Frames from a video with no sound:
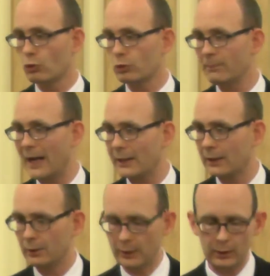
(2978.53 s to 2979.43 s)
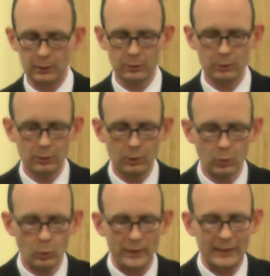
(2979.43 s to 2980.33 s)
dramatically
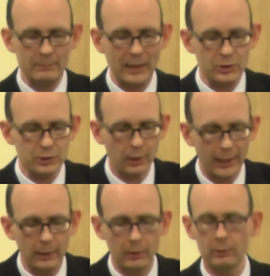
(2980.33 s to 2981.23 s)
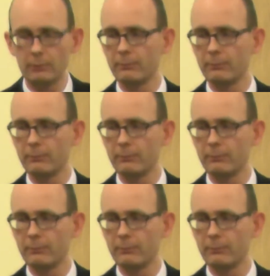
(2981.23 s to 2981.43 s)
when he meets Delilah.